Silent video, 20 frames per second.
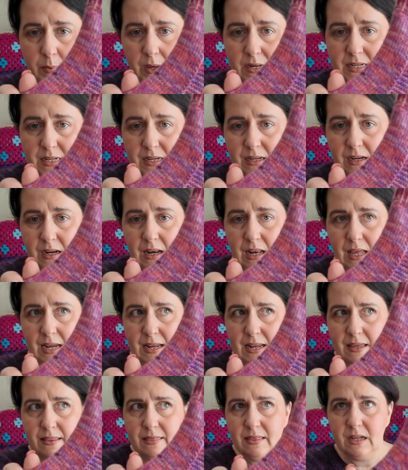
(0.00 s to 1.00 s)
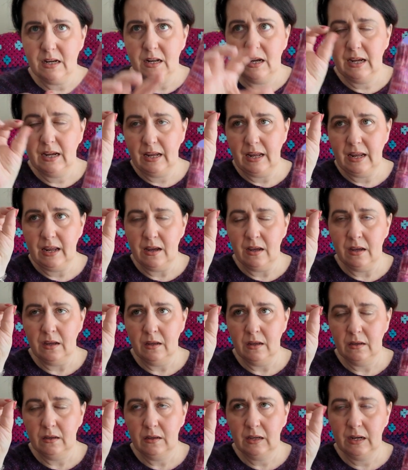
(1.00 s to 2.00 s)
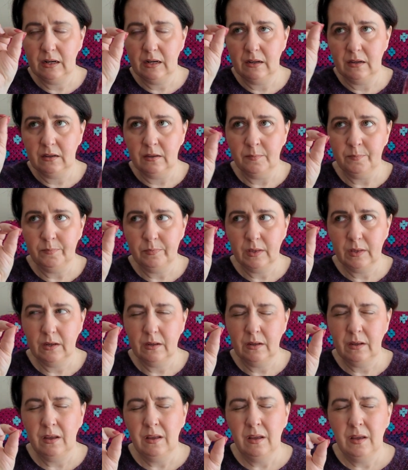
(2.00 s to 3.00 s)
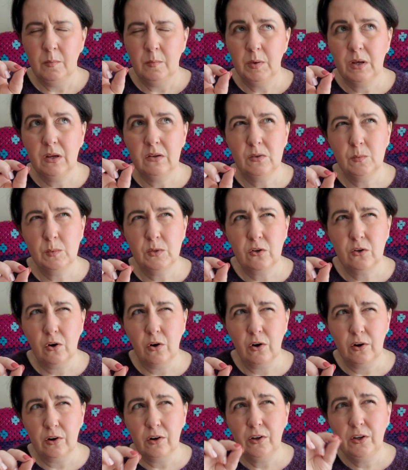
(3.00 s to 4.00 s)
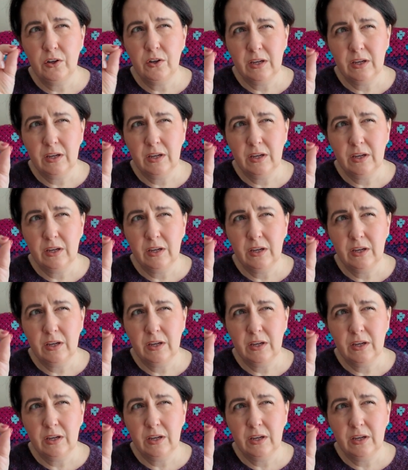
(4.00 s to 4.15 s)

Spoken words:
I didn't like that I kind of, because it was garter, you